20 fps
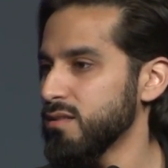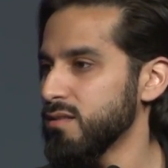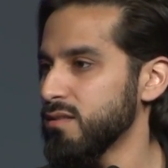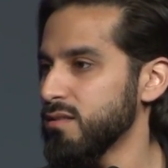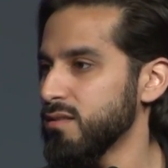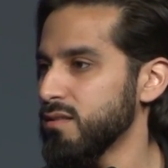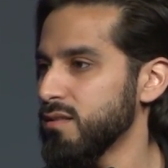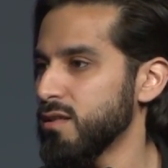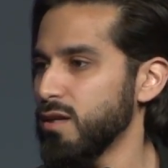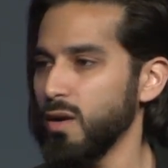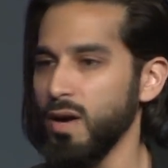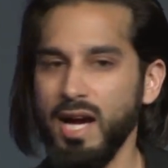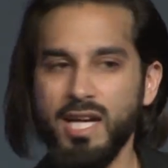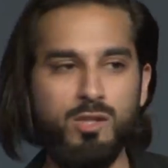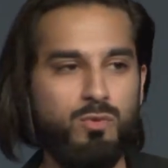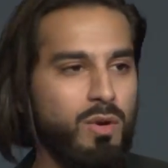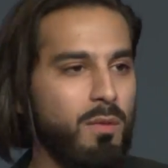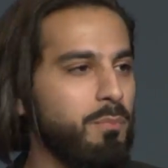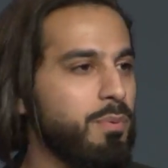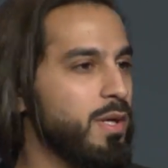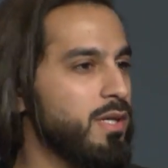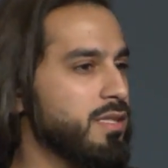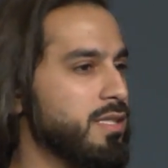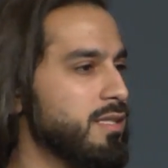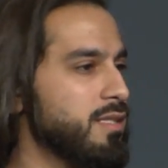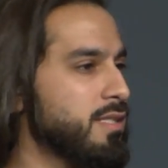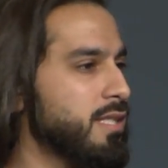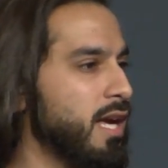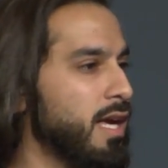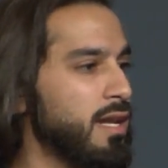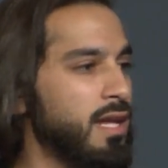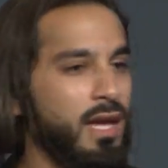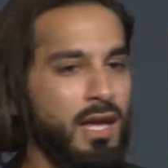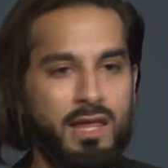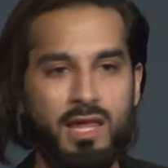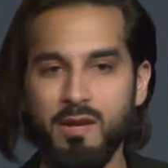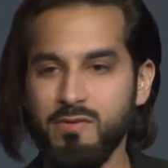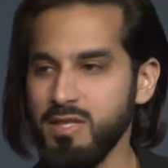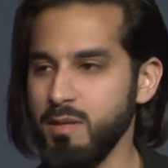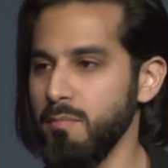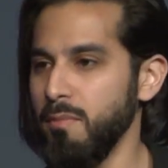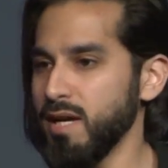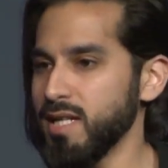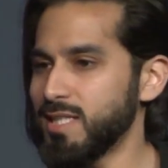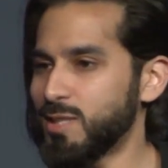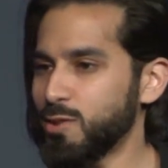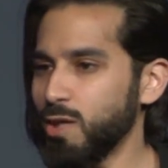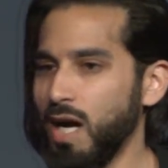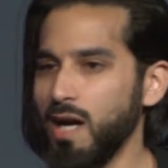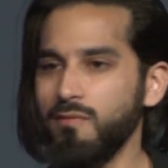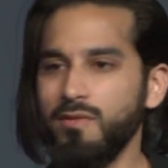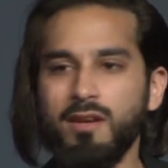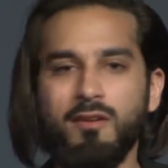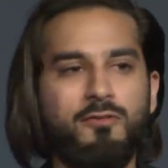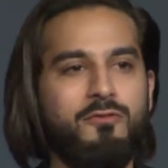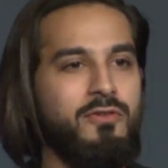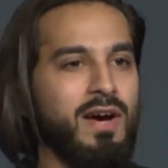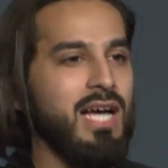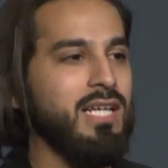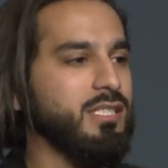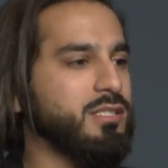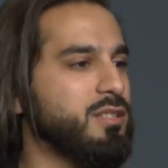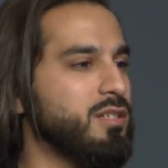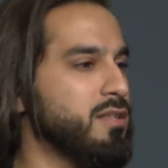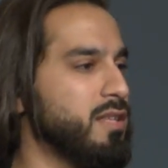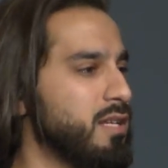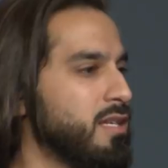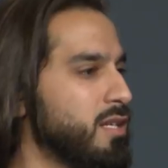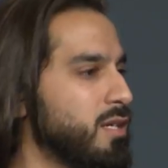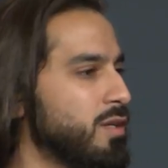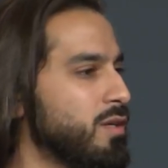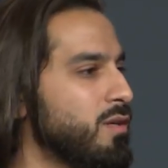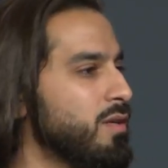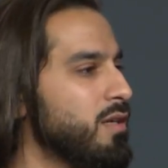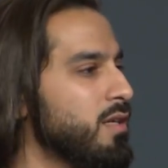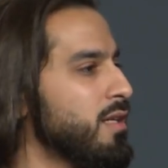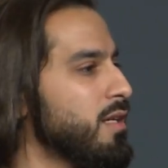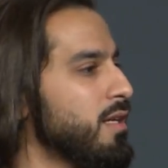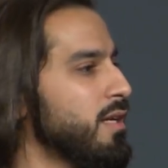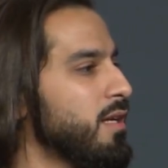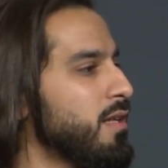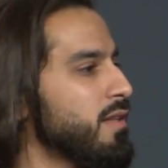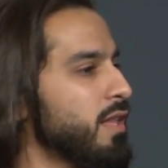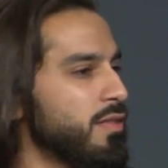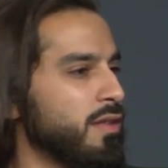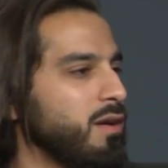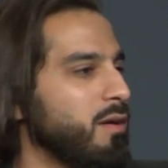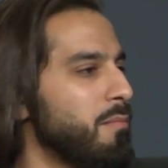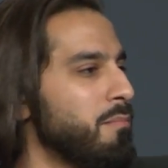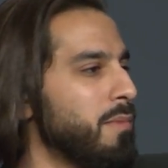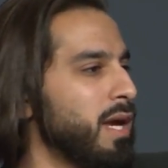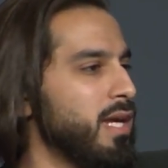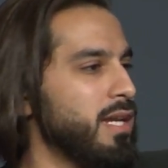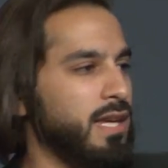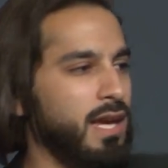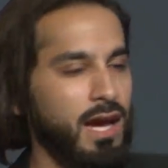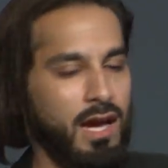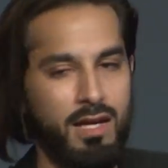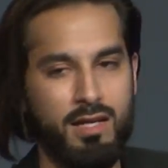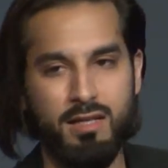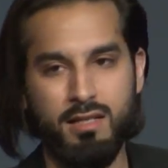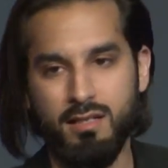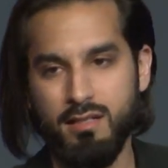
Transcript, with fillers: You know, as one person said, that if somebody's driving faster than you, then they're a maniac.